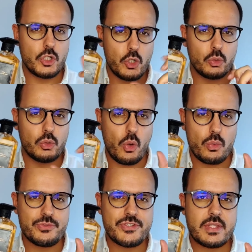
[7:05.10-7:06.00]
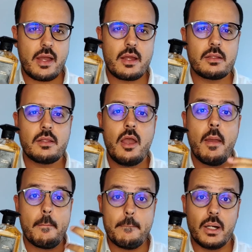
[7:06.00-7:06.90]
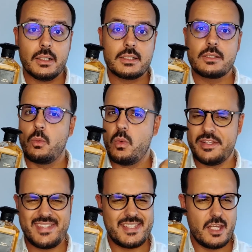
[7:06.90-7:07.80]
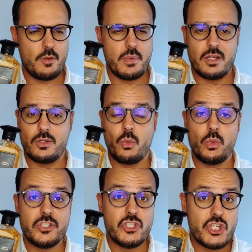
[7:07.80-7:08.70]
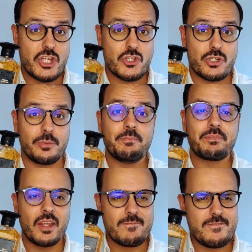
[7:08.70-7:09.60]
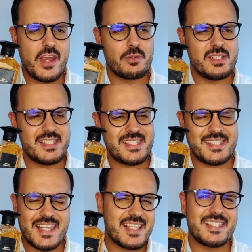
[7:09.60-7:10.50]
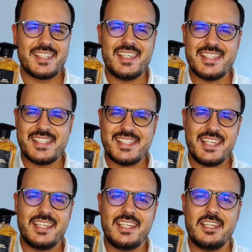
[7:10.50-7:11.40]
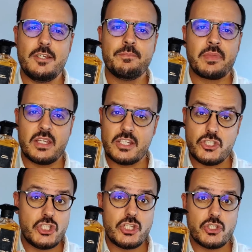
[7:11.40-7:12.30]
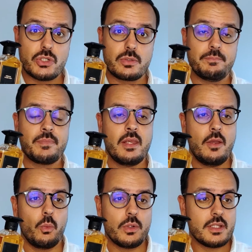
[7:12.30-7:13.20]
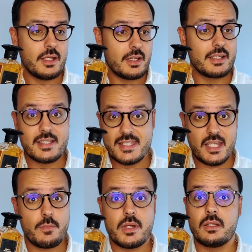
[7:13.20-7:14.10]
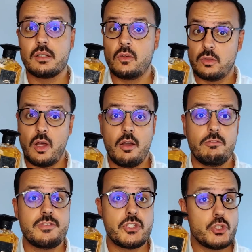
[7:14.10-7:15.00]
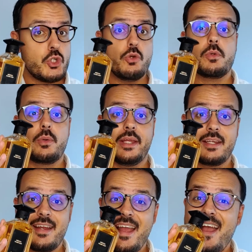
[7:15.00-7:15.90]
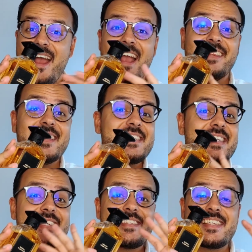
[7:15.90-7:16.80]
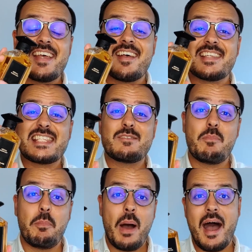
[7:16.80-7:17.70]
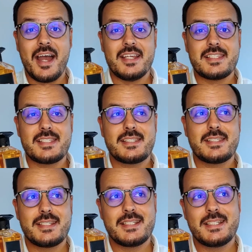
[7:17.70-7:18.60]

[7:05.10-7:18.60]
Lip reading: de cologne style, but with cinnamon, with ginger, very zesty, zingy ginger with again cinnamon, cloves, turmeric. This is a spice